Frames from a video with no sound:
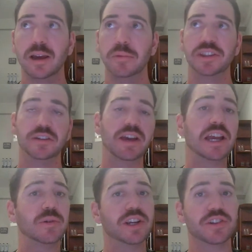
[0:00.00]
but the
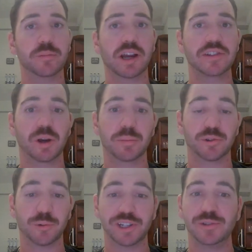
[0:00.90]
evaluation of Bryce
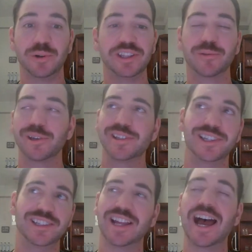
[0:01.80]
Harper's 2023
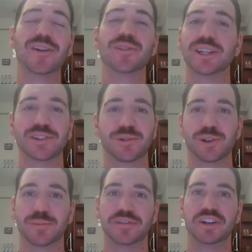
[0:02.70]
season, I don't think is
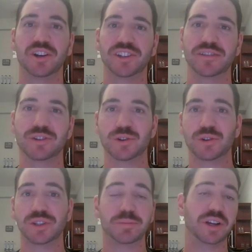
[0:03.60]
going to be very
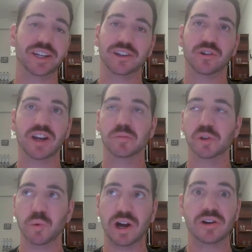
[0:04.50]
difficult. He played
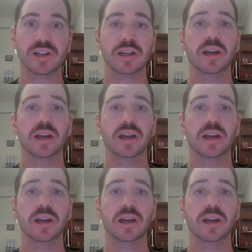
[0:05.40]
incredibly well.